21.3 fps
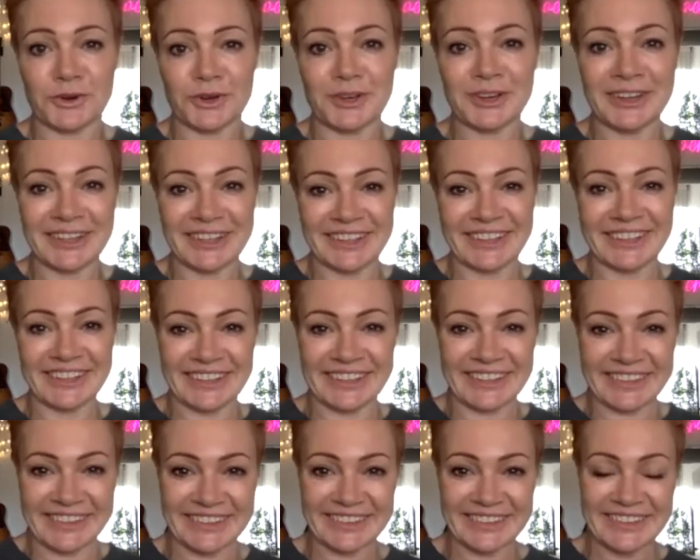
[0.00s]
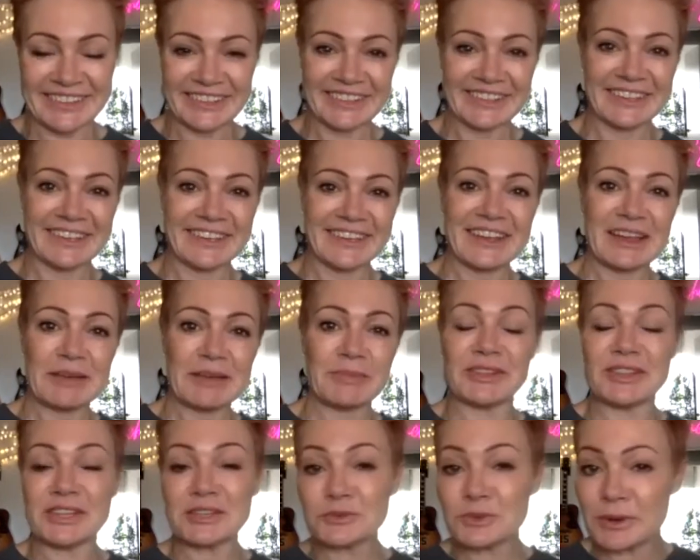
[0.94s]
different.
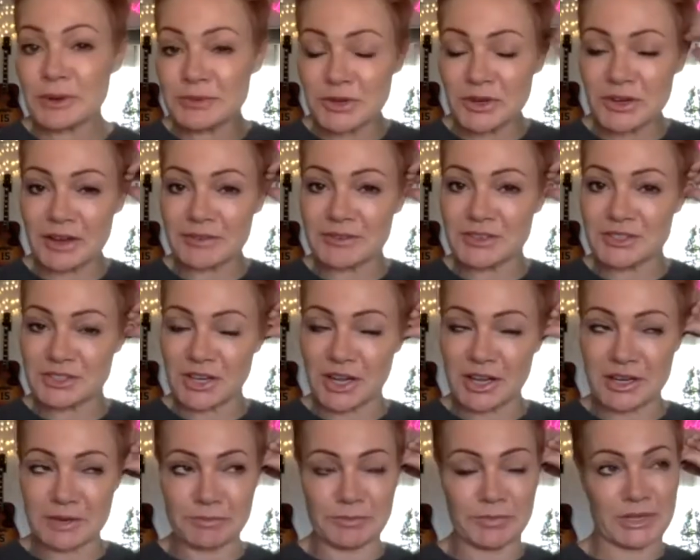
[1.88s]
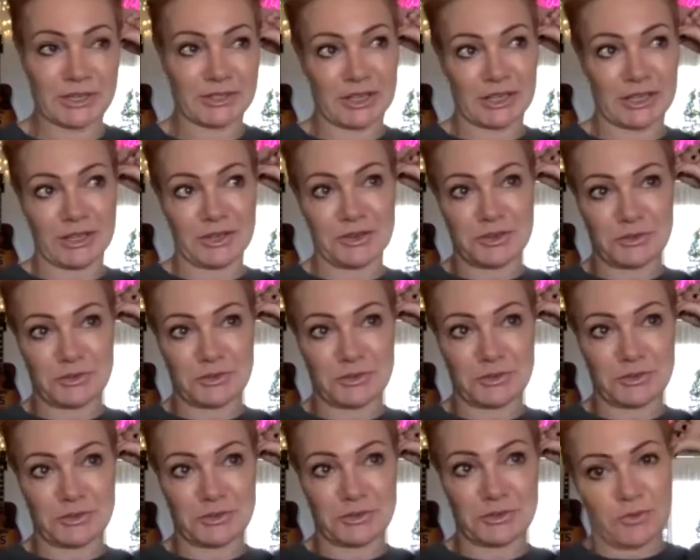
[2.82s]
but that's what I'm doing. I've decided because I learned
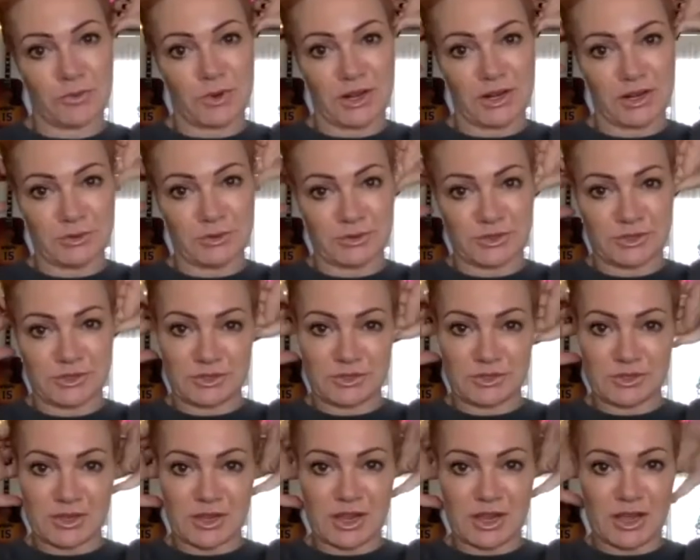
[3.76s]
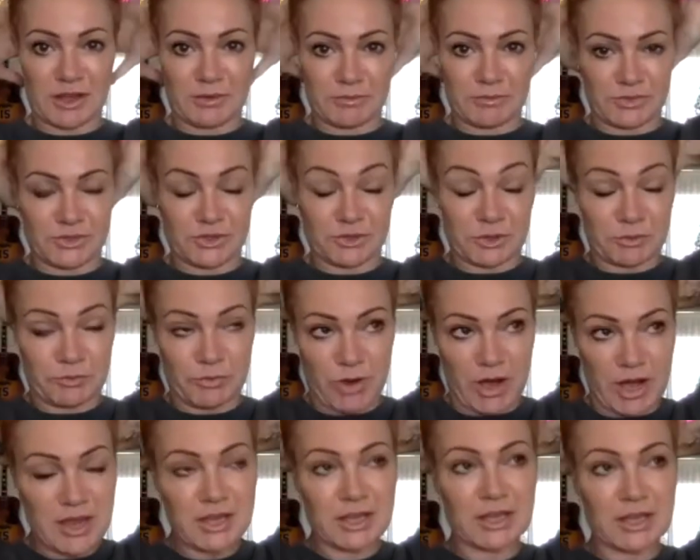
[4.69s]
piano while I was um, during the
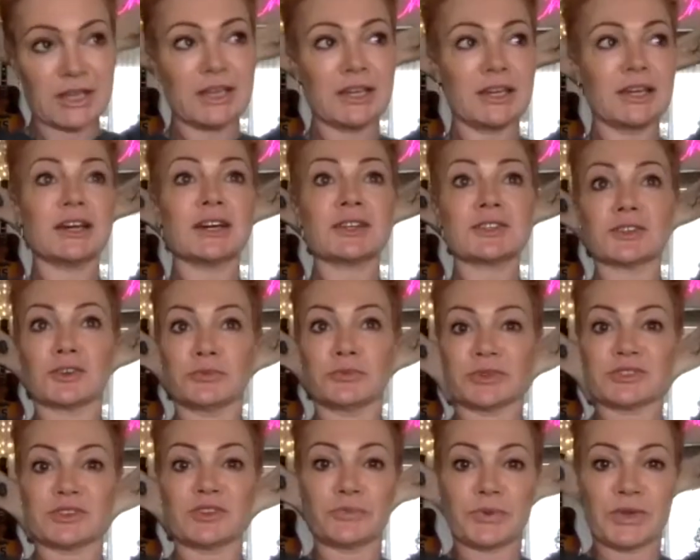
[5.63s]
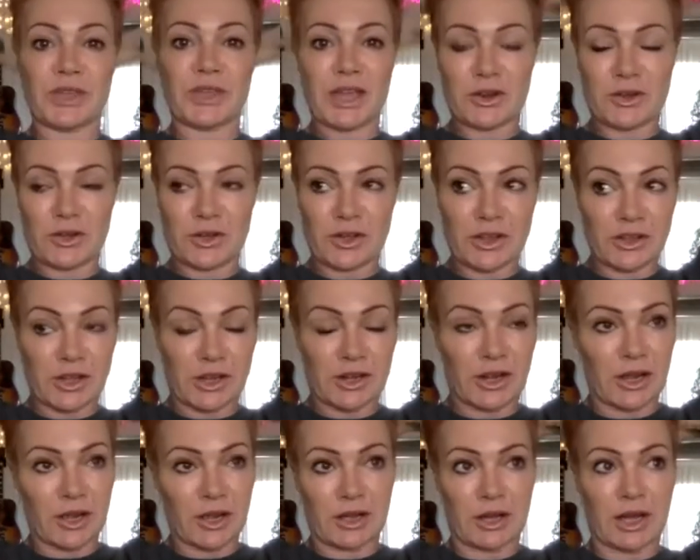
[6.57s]
break, taught myself piano, and
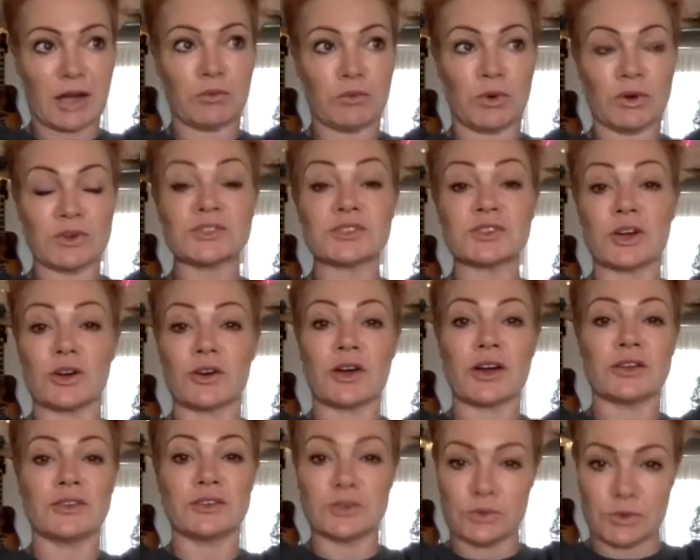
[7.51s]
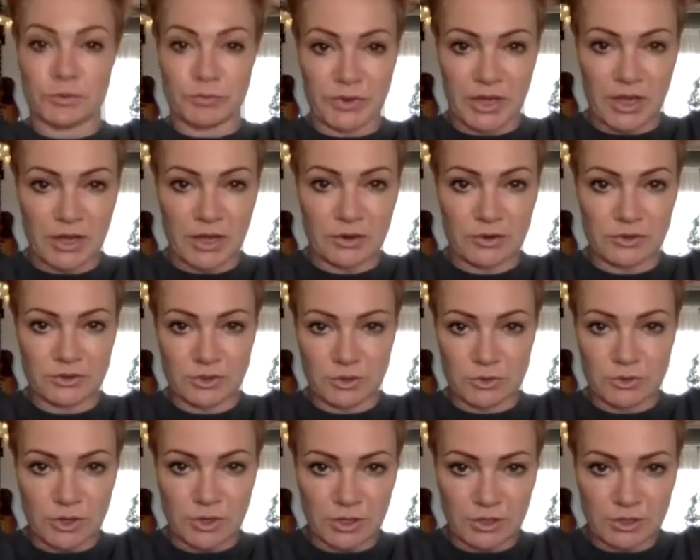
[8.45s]
then I, I wanted to go out and do a piano
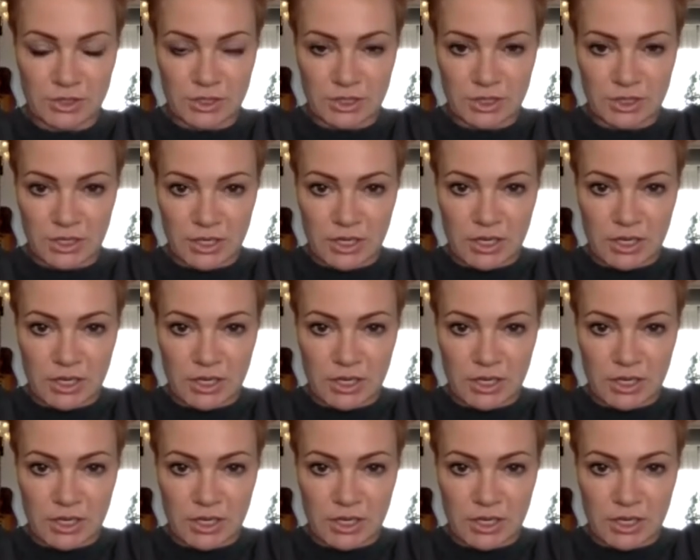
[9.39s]
tour.